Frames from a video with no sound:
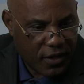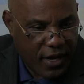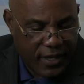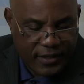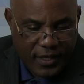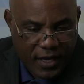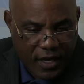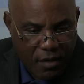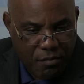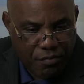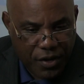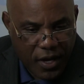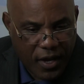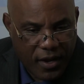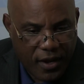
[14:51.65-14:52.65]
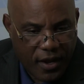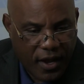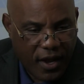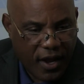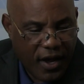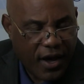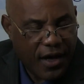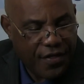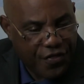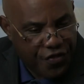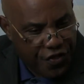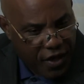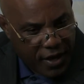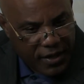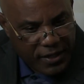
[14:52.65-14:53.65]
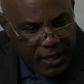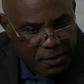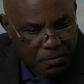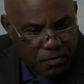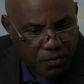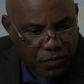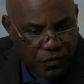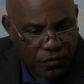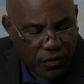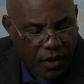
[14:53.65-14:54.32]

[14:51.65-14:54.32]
as a campaign. I thank them.